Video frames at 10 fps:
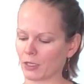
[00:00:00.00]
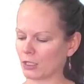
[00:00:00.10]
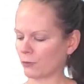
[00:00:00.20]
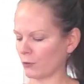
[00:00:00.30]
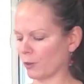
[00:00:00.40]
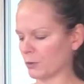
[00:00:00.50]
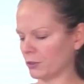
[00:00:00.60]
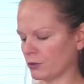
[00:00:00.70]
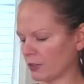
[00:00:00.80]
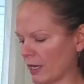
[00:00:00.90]
It's from
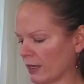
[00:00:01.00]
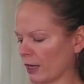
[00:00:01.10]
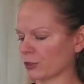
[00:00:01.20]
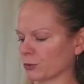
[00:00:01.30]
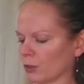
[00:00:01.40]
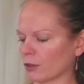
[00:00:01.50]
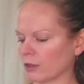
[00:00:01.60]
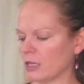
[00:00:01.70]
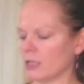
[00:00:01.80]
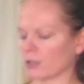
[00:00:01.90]
Suzanne Ashworth